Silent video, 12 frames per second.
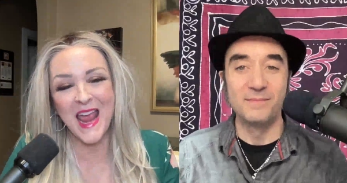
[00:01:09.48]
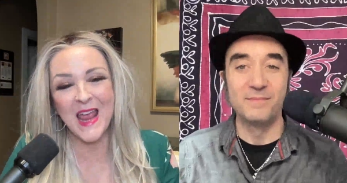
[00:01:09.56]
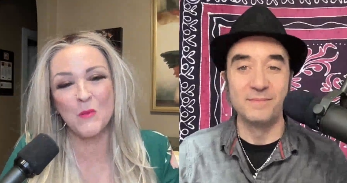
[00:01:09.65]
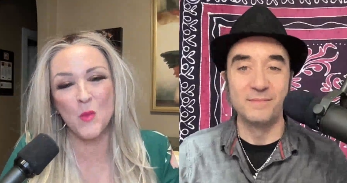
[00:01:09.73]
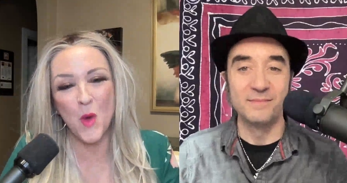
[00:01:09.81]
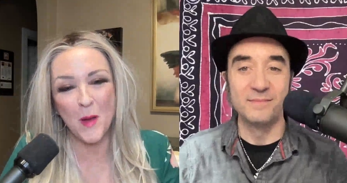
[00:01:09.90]

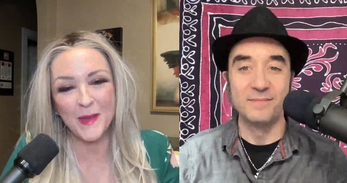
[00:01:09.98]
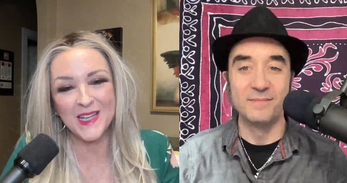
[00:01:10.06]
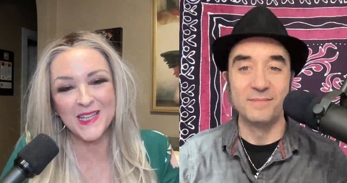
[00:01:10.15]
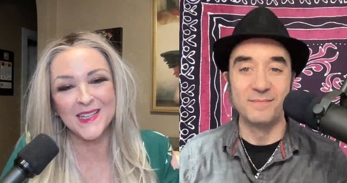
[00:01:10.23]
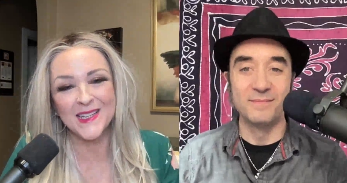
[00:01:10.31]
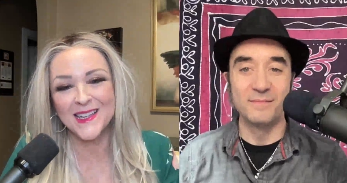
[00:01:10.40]
Speaker 1: and
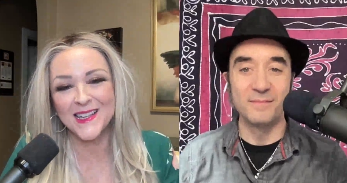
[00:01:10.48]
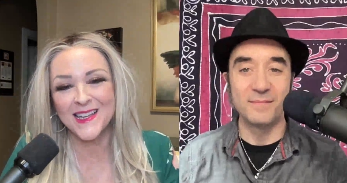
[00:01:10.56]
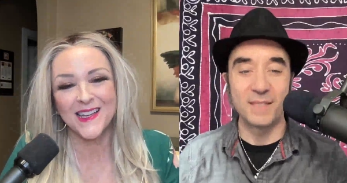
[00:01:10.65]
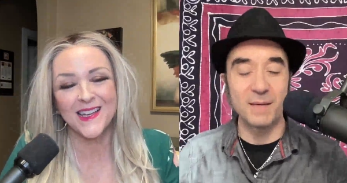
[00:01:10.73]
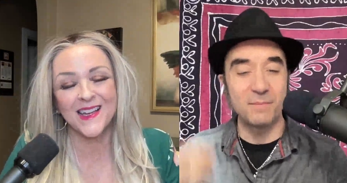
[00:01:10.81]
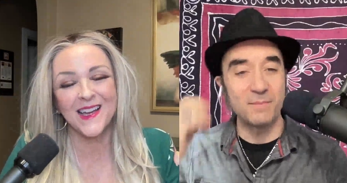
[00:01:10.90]
woman.
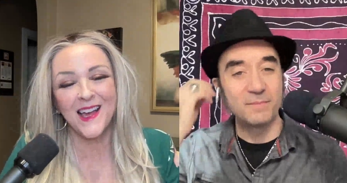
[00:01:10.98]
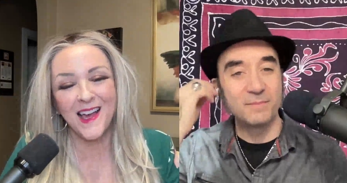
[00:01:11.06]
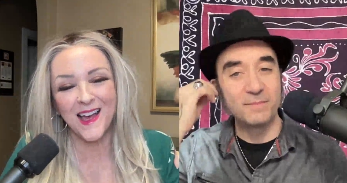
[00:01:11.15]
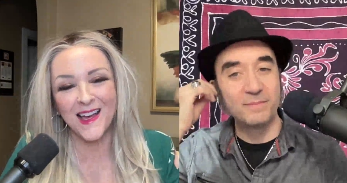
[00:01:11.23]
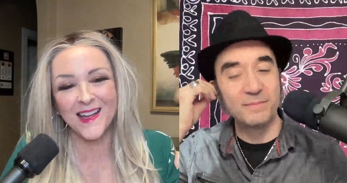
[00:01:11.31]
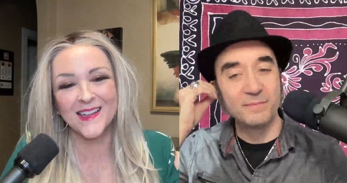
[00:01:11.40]
Yep.
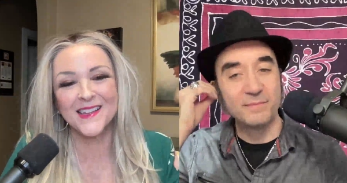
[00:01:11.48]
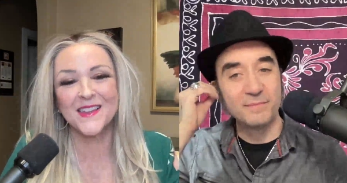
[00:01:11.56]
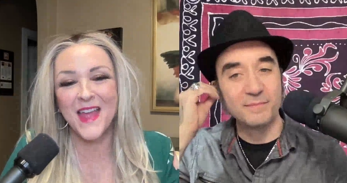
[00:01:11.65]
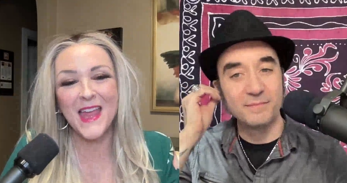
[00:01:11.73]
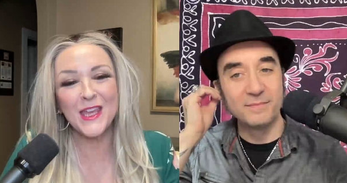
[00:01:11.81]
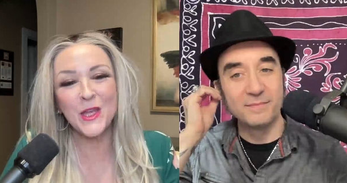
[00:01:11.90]
Ah,
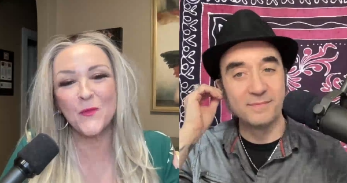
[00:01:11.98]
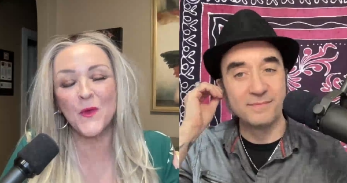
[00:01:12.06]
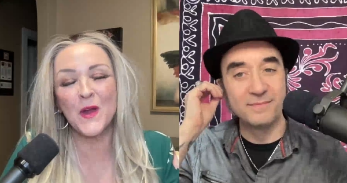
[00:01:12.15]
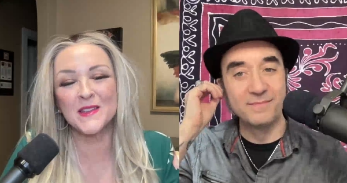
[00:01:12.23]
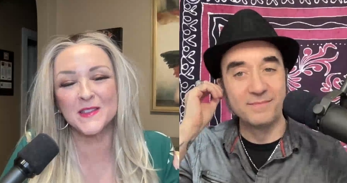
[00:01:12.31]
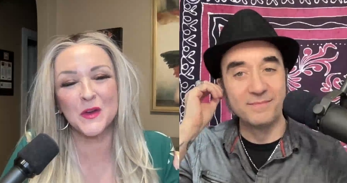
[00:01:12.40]
thank you
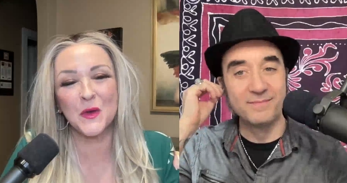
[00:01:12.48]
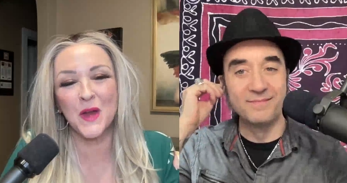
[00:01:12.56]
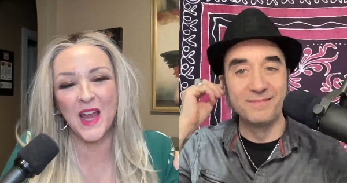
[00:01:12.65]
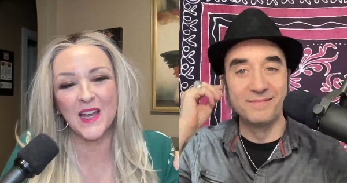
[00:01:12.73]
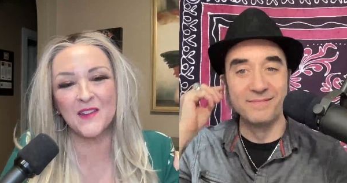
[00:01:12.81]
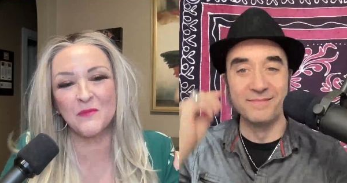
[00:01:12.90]
for his
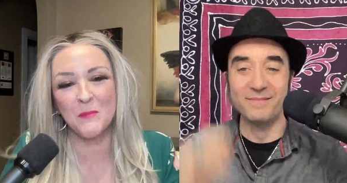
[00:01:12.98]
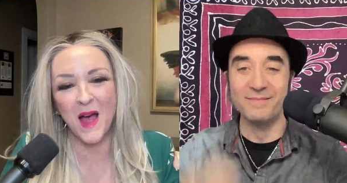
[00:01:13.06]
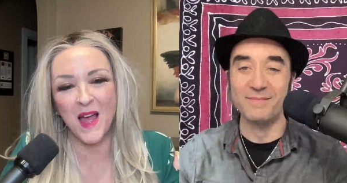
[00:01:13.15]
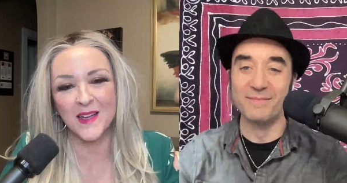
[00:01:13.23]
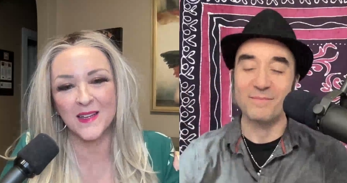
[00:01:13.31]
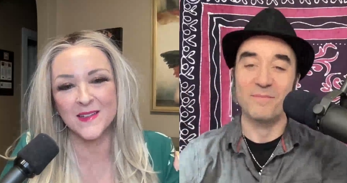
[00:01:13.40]
creative
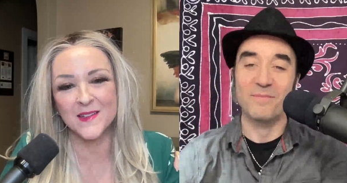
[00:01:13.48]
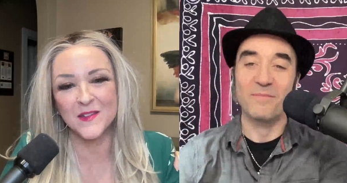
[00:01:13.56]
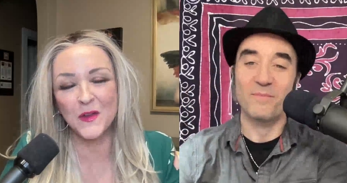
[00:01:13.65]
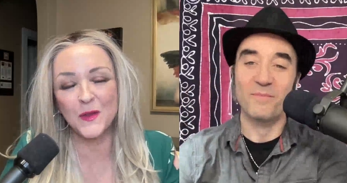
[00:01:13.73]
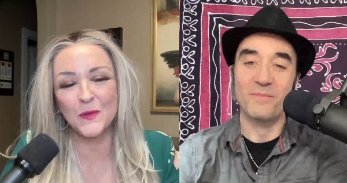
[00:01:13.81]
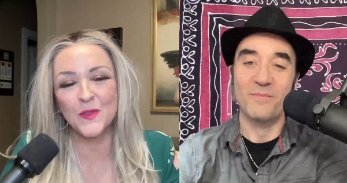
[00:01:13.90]
mind.
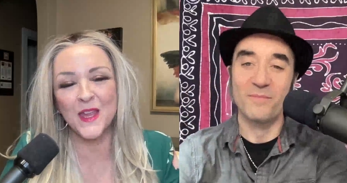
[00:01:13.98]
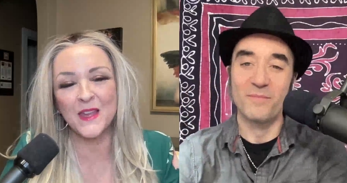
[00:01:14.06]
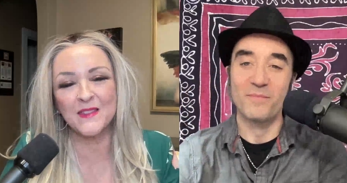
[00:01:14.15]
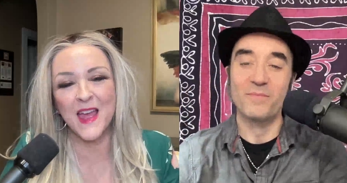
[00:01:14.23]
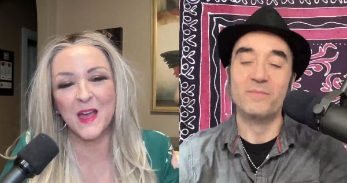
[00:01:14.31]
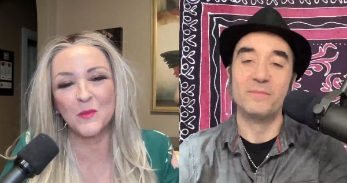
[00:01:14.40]
Don't you
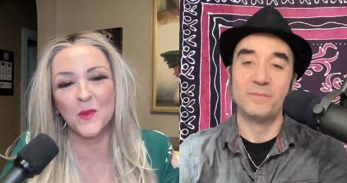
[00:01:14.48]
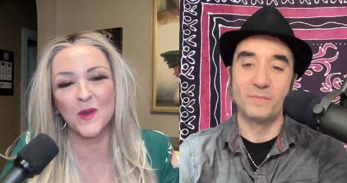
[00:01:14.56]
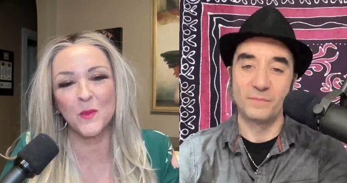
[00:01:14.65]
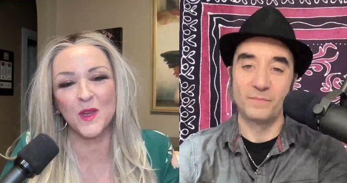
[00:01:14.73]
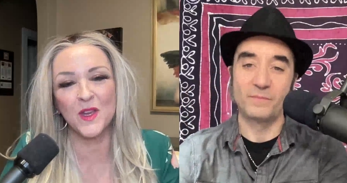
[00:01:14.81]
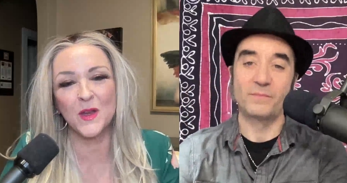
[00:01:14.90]
think that
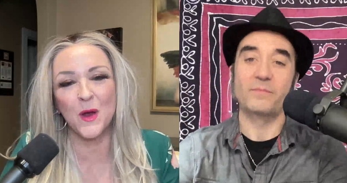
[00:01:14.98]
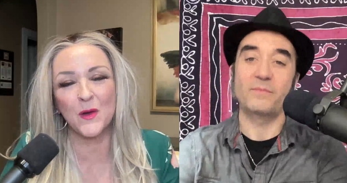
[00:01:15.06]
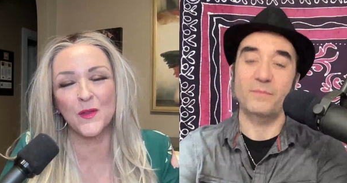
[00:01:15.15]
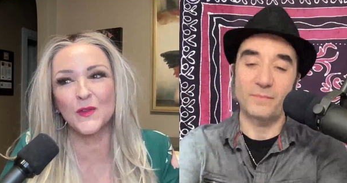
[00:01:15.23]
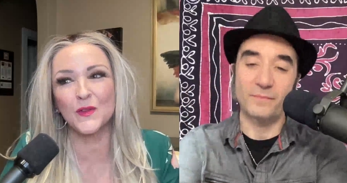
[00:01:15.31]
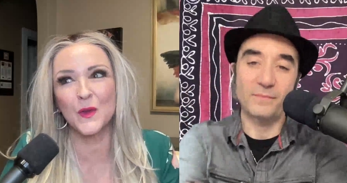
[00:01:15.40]
when, when you go
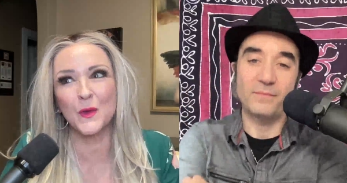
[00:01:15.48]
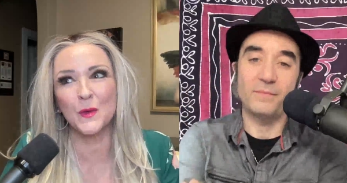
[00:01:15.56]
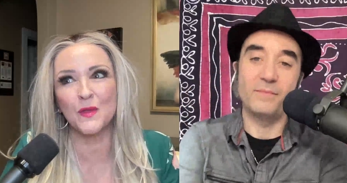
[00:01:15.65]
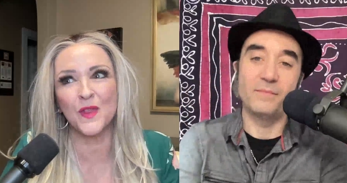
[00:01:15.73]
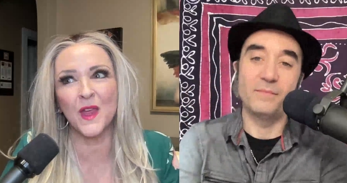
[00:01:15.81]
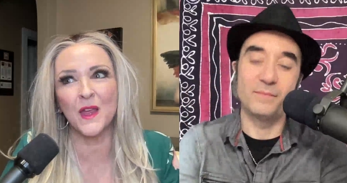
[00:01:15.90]
to the zoo,
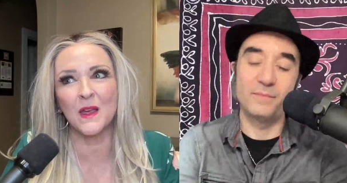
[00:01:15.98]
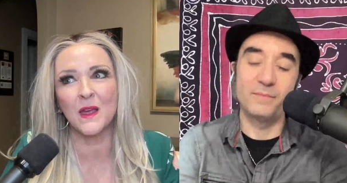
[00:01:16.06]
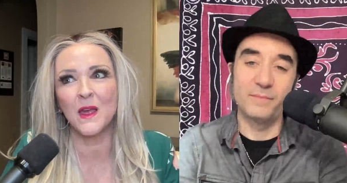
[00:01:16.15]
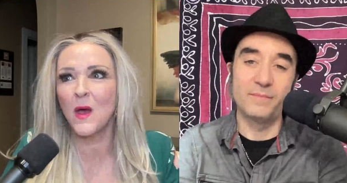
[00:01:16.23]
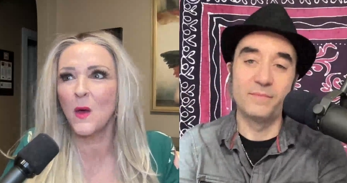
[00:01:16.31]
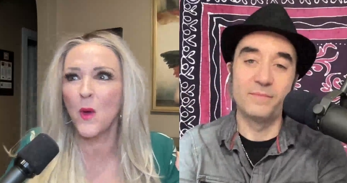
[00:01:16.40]
you think,
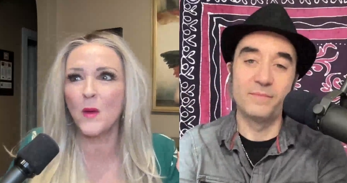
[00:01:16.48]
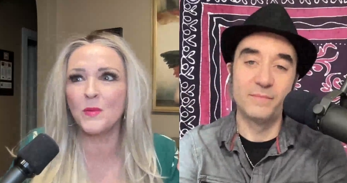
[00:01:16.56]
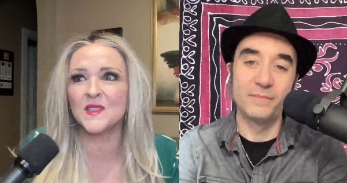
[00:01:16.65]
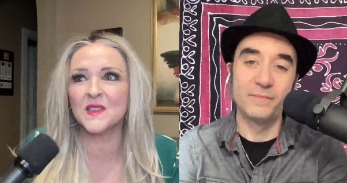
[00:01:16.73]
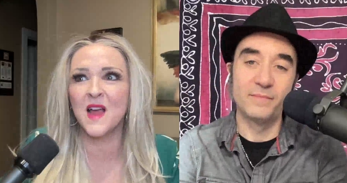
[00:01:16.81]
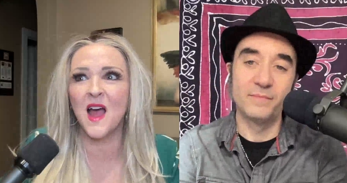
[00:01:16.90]

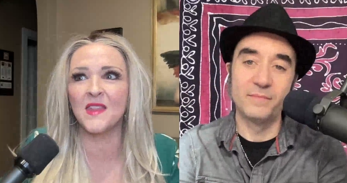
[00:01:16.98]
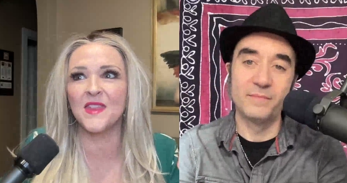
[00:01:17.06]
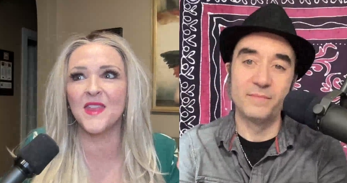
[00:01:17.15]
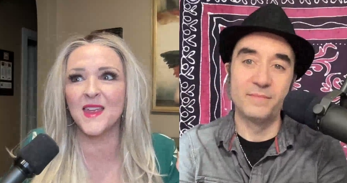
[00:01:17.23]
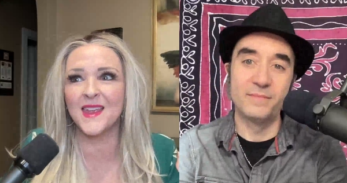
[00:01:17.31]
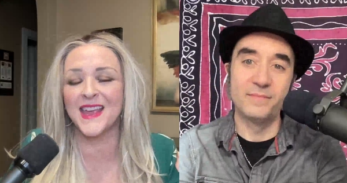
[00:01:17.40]
what was God
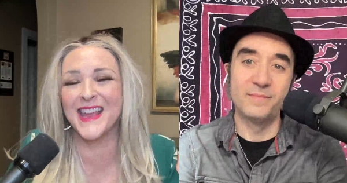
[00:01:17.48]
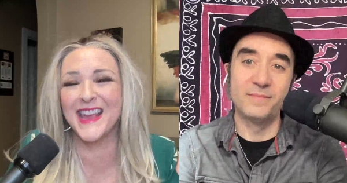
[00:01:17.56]
thinking